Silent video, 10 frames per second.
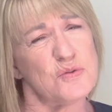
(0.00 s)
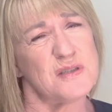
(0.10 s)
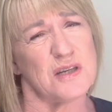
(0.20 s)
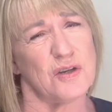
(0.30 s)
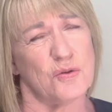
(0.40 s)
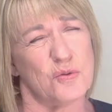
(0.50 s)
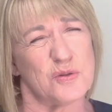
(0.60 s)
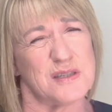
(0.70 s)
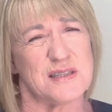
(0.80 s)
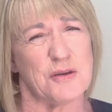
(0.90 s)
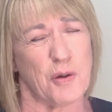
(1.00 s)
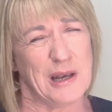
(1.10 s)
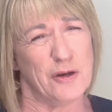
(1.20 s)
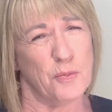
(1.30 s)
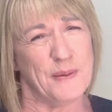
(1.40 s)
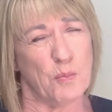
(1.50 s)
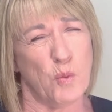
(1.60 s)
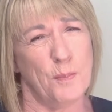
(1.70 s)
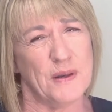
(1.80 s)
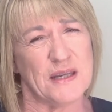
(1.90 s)
and your horses are a little bit
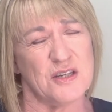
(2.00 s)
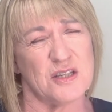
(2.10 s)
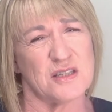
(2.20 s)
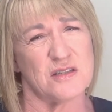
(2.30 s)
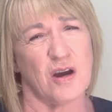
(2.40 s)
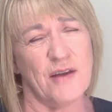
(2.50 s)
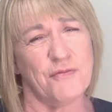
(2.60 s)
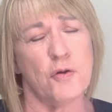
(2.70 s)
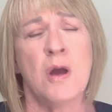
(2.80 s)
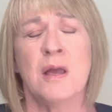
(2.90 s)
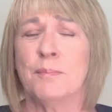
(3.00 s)
wobbly in your stifle,